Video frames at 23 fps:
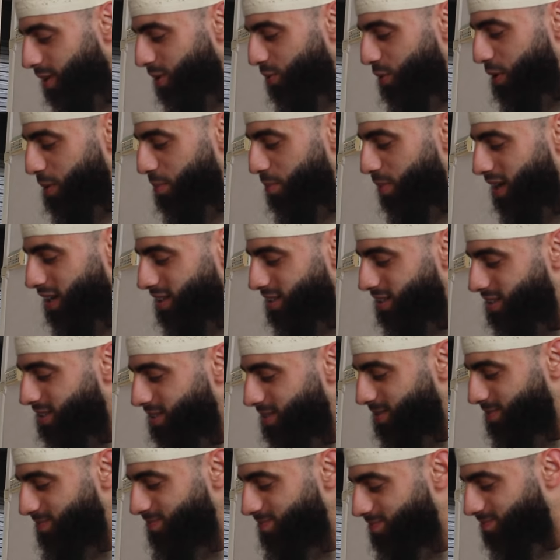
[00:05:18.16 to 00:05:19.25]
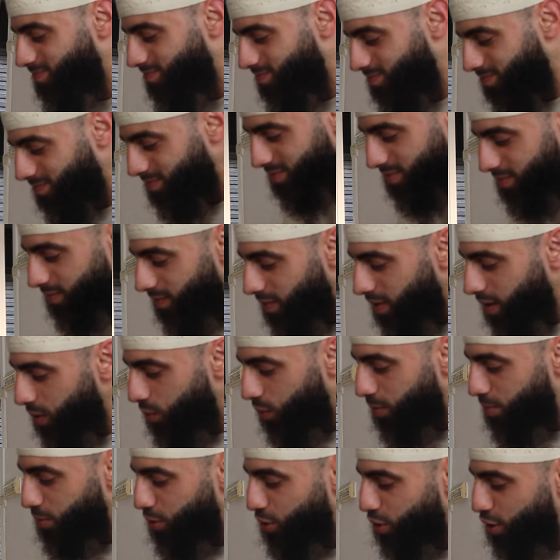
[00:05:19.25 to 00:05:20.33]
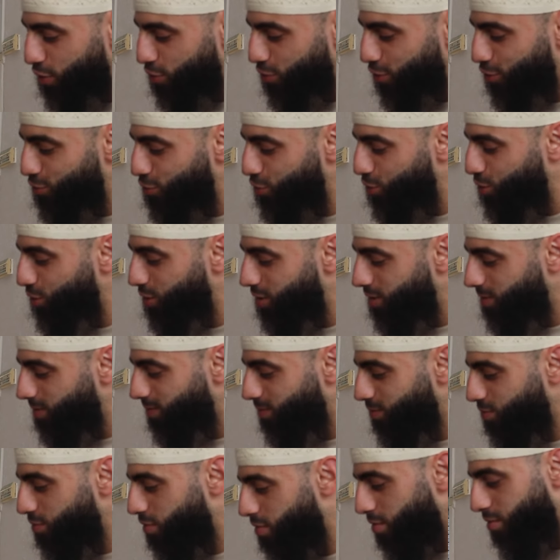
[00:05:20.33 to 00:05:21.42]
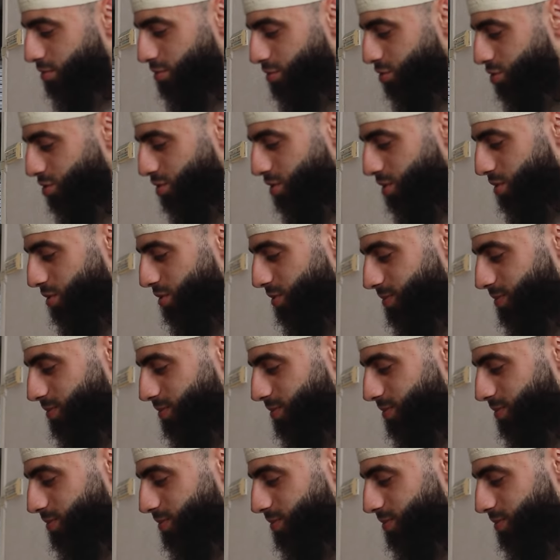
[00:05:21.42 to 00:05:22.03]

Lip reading: we're blessed with beautiful food, so